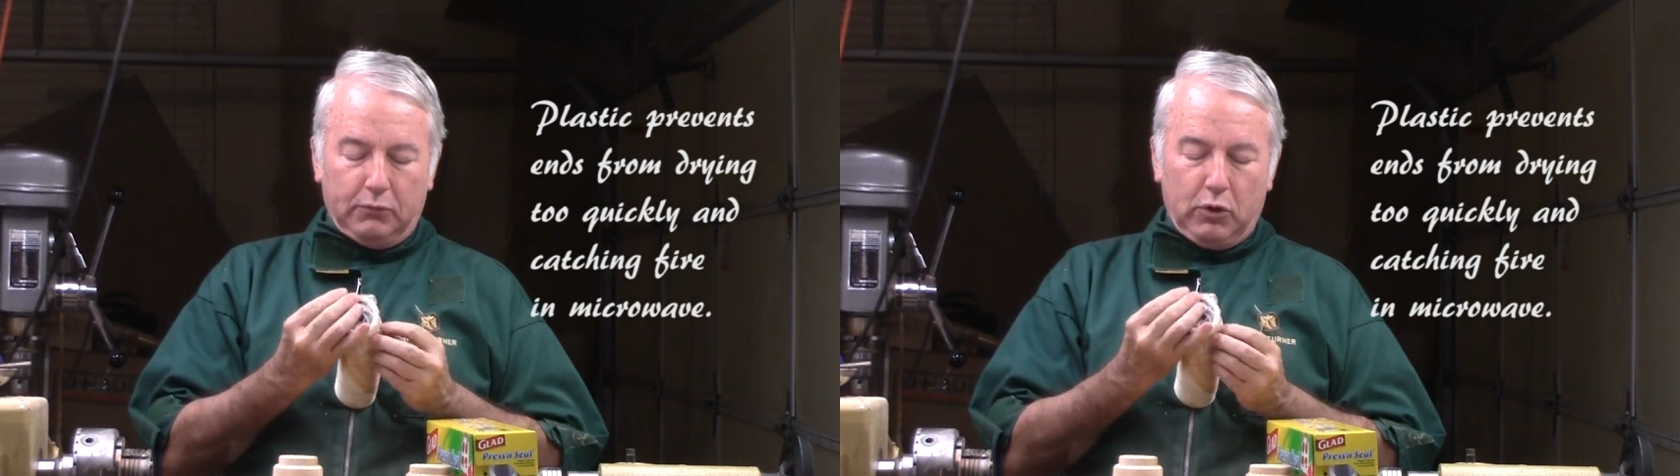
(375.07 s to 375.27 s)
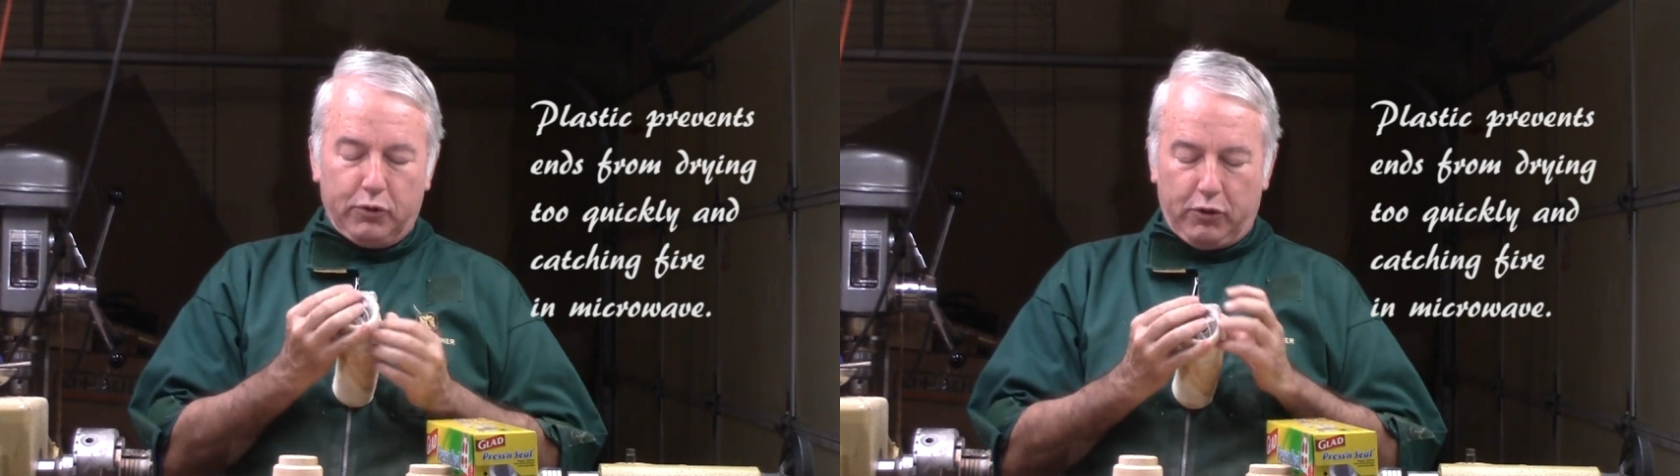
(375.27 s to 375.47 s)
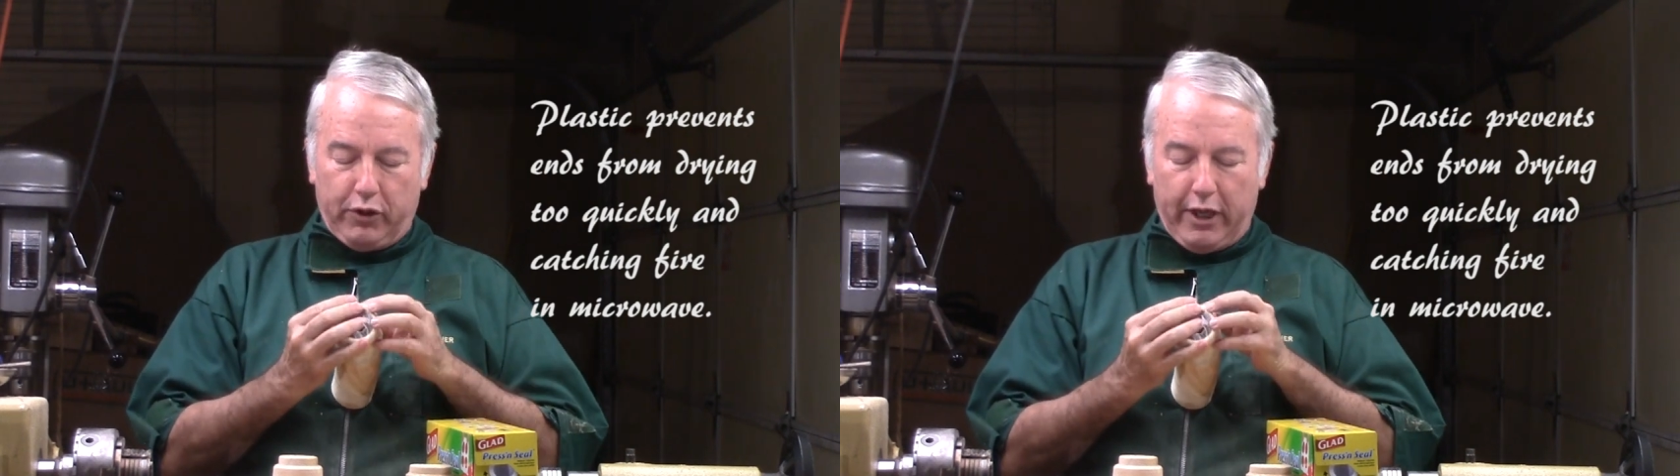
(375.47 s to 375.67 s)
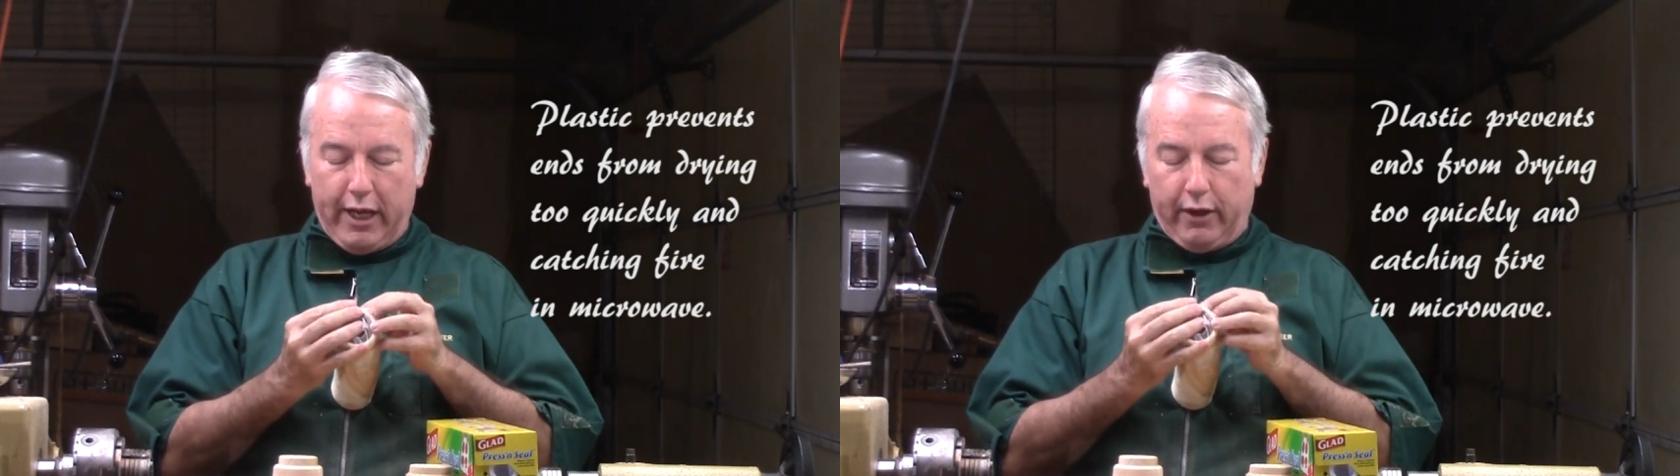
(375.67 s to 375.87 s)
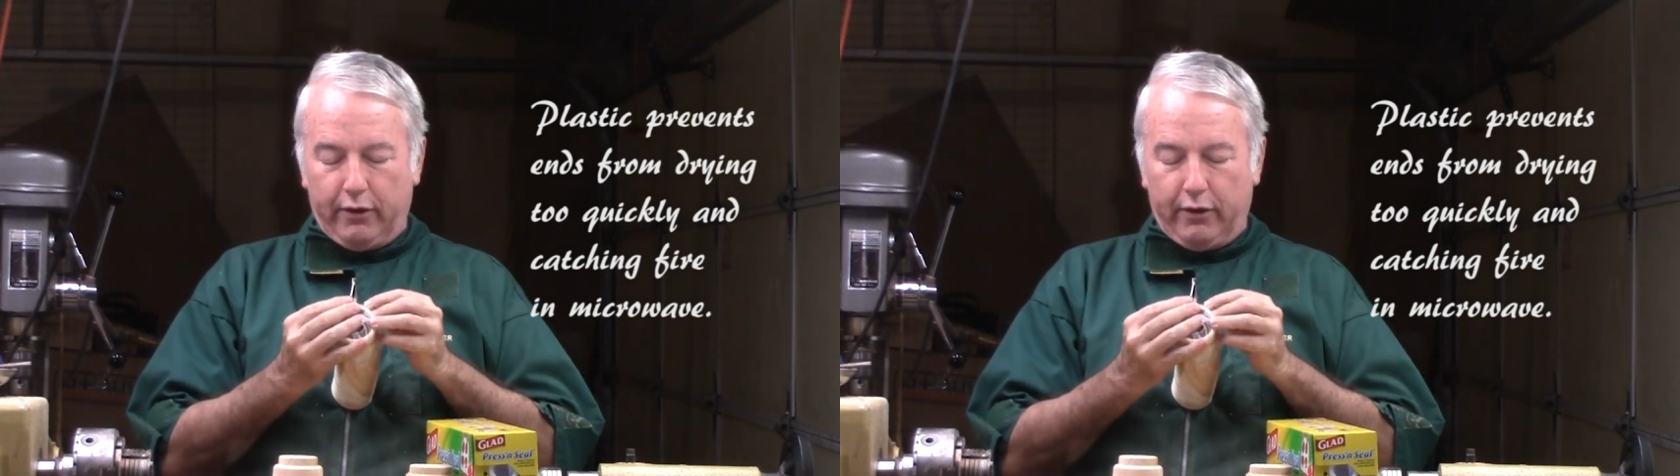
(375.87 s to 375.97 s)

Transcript: closer to the end